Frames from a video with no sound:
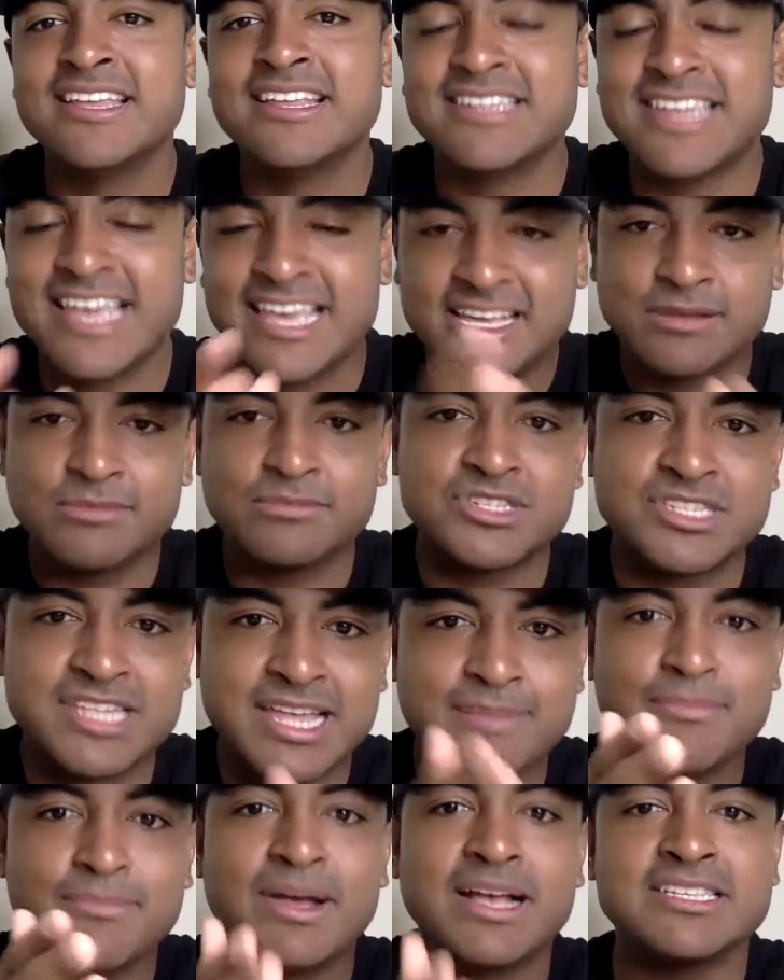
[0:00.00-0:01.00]
take them
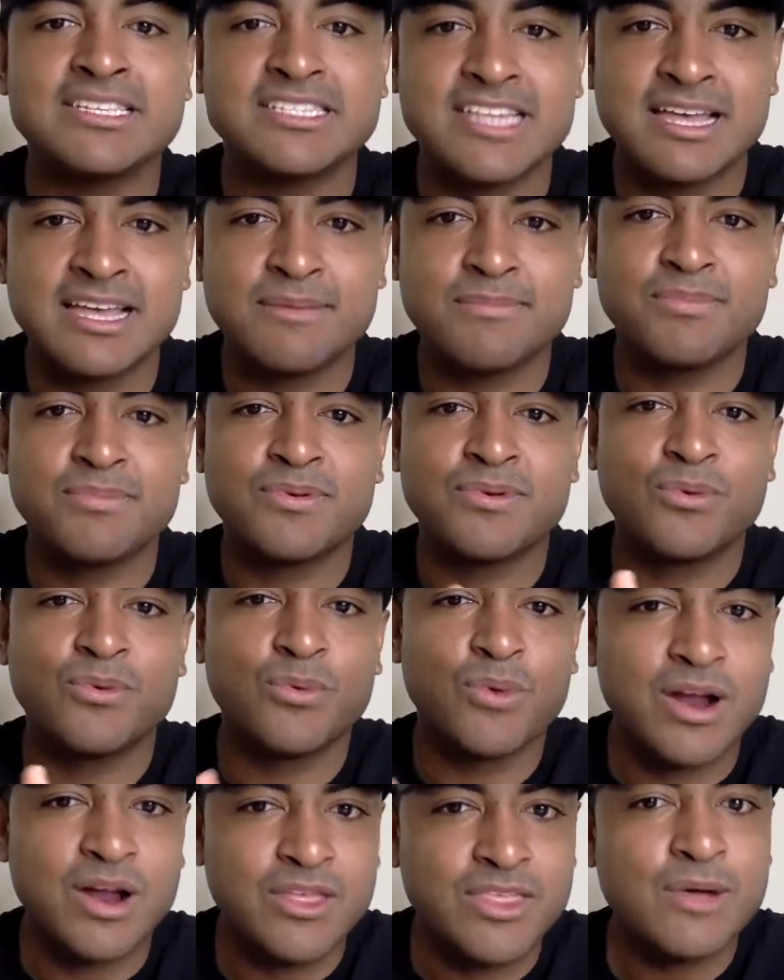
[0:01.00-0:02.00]
step by step
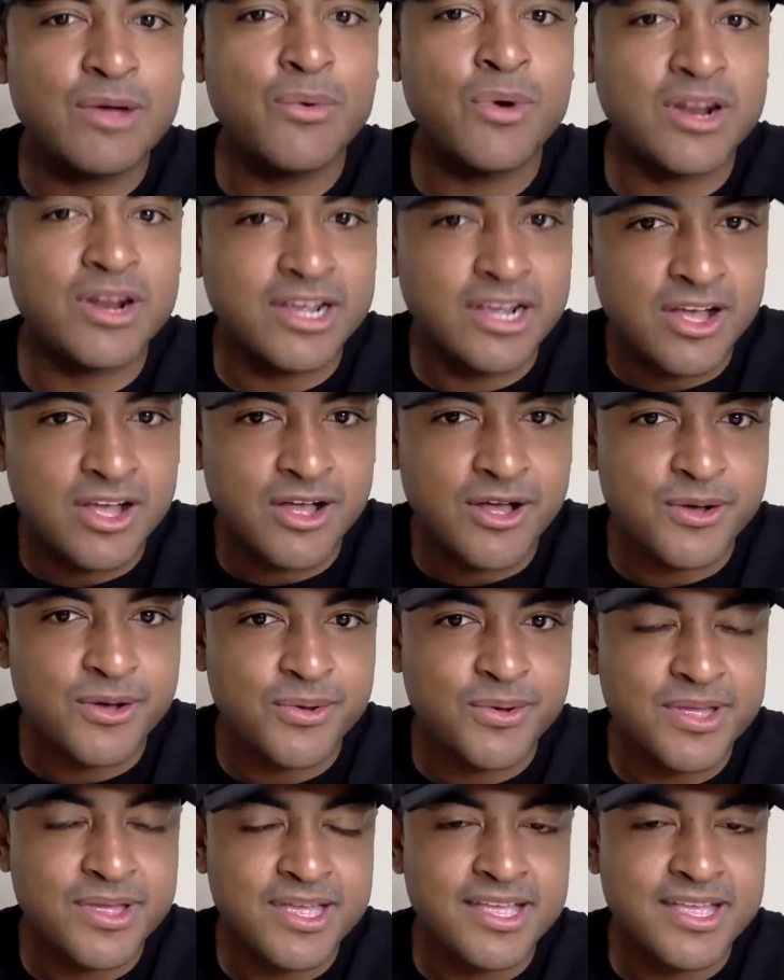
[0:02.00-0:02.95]
where they want to go